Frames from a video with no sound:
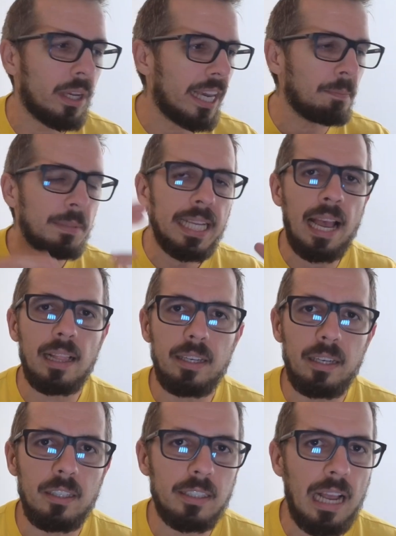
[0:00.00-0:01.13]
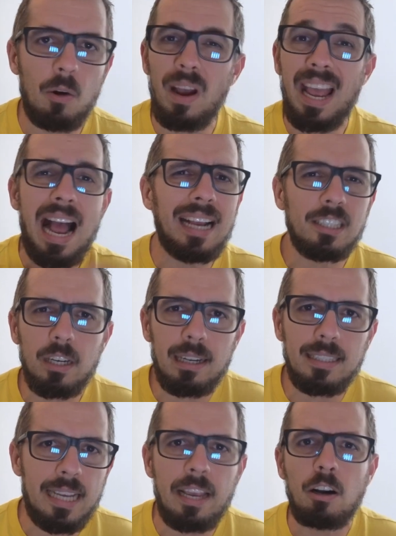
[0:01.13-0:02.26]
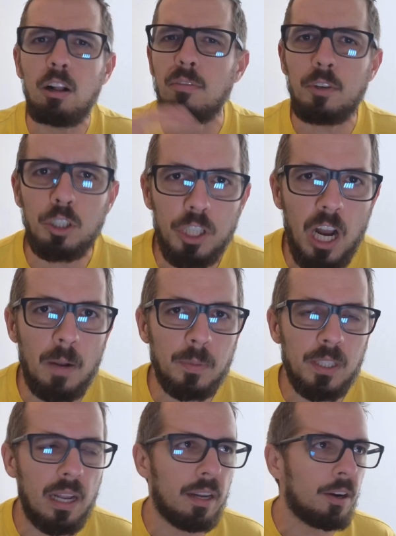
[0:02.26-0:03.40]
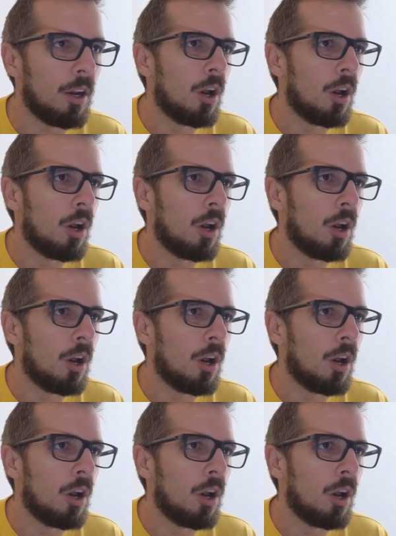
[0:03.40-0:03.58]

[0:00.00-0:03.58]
keep telling us how A I is gonna take all of our jobs and